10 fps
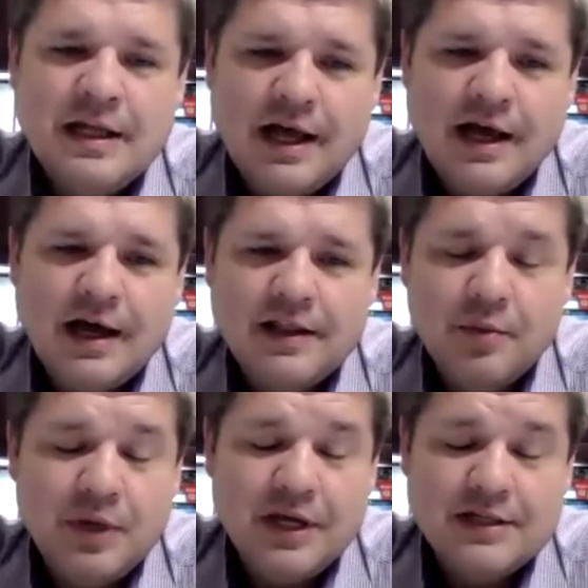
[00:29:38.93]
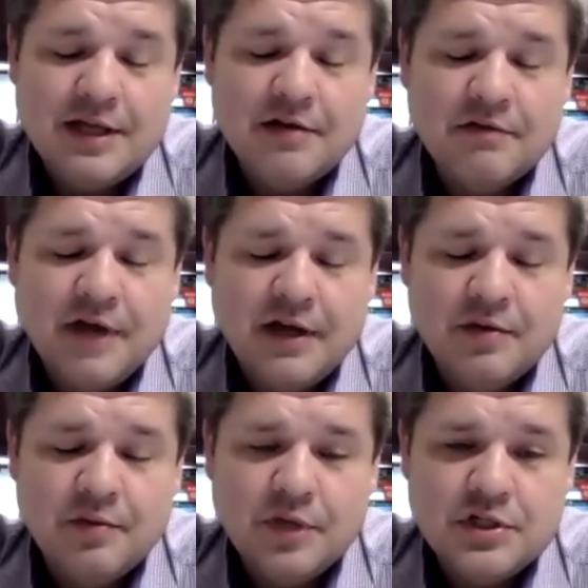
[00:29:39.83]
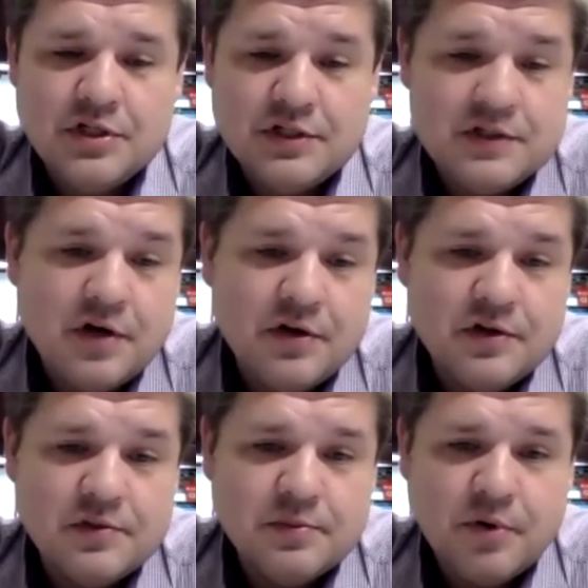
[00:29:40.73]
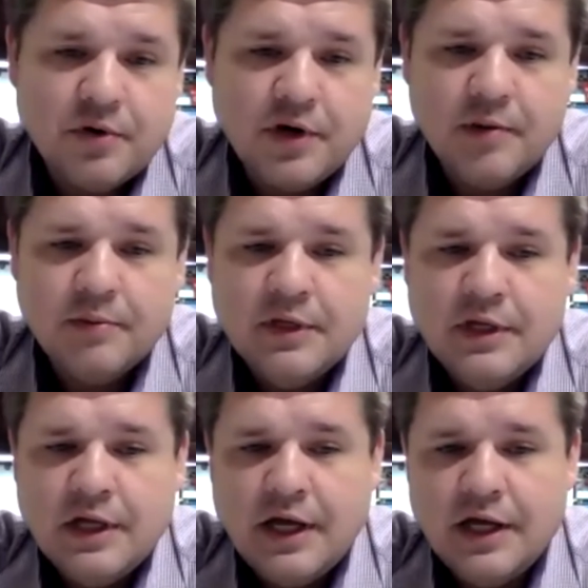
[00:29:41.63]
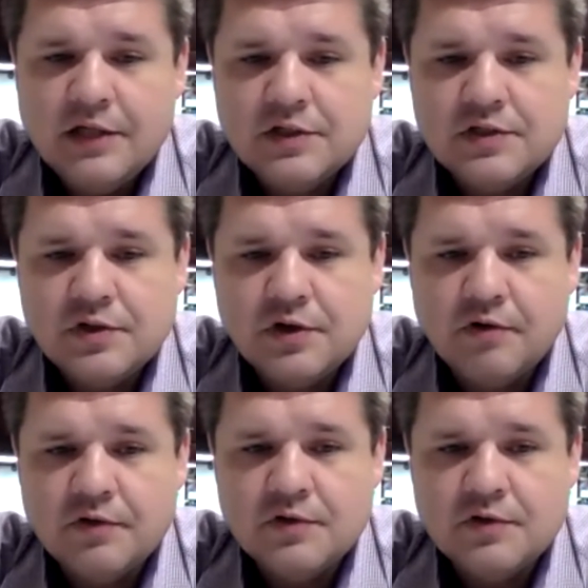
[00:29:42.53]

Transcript: that we identified in which to start this program to serve.